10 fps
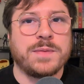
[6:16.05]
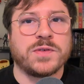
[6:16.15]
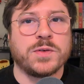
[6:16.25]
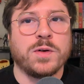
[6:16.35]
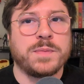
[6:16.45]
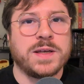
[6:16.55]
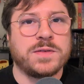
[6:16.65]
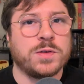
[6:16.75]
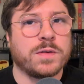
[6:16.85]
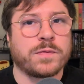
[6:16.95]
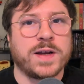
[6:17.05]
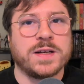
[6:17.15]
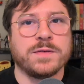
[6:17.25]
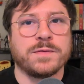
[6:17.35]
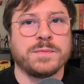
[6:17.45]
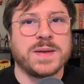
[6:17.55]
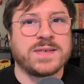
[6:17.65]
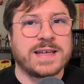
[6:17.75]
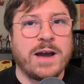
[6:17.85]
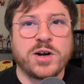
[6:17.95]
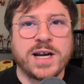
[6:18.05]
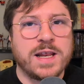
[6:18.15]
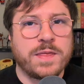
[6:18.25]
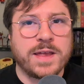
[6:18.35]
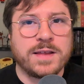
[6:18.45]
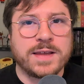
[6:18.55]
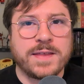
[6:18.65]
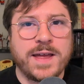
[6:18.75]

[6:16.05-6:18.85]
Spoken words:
so don't be too afraid of missing out on anything like that.